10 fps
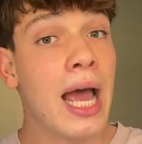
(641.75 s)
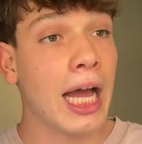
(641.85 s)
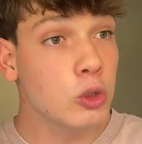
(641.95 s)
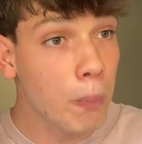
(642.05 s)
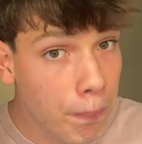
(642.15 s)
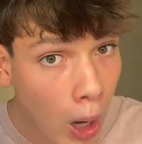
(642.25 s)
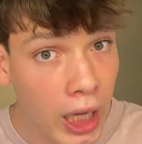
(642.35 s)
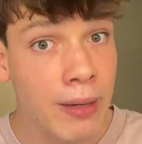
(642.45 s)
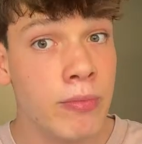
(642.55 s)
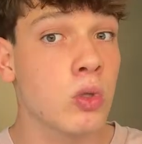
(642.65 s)
and you buy
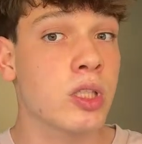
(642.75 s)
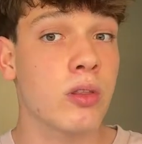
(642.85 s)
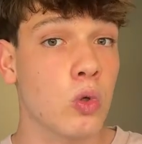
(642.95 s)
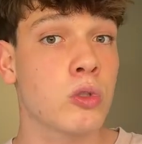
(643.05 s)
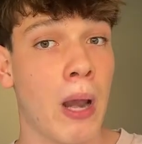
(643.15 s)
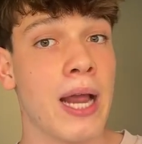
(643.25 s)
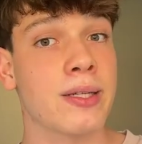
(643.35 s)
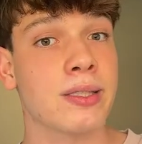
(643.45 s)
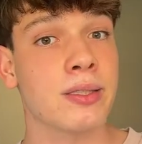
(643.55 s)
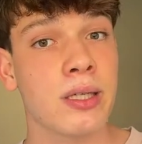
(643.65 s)
him those
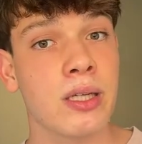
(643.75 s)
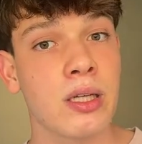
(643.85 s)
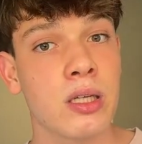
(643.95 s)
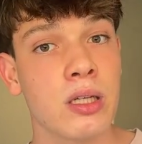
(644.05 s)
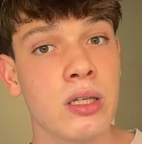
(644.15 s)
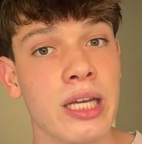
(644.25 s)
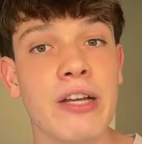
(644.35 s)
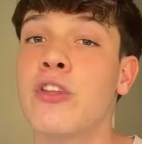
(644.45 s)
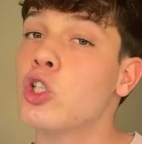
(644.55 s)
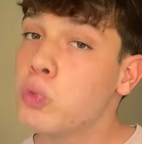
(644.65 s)
players.
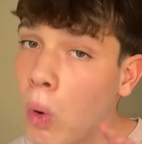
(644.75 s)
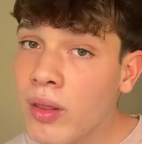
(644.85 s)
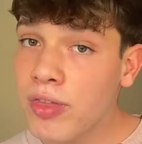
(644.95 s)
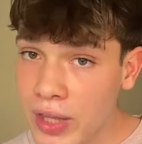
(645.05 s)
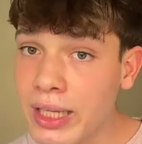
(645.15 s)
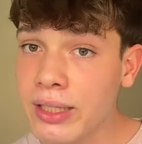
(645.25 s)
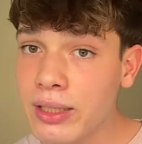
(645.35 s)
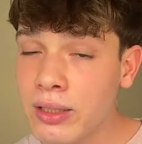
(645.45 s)
If there's one thing